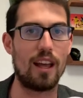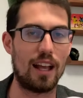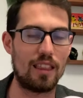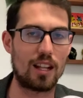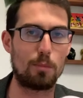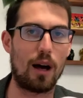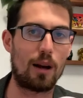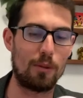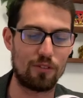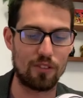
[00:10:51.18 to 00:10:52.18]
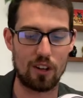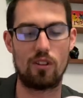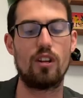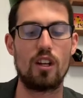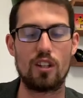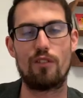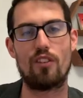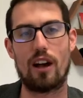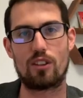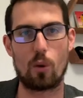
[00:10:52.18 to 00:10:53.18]
and that's bottom of funnel. You fill
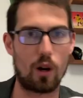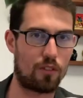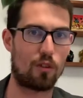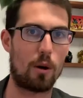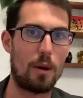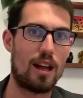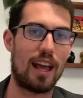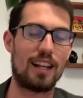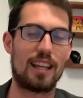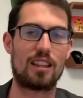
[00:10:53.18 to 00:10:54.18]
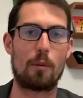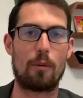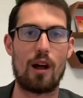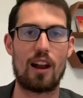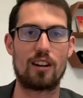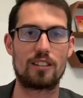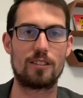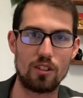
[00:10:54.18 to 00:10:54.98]
out the order form and get the product.